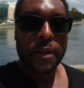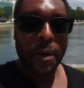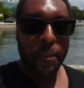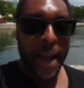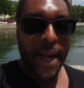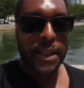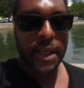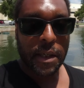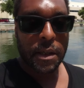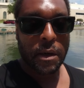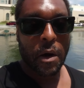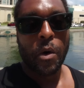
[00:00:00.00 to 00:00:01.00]
The main
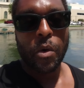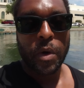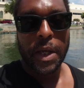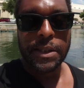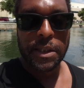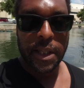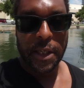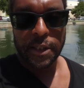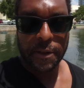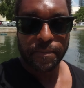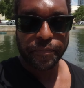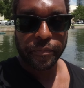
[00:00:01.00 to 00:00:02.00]
thing to know is
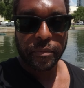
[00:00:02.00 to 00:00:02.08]
this: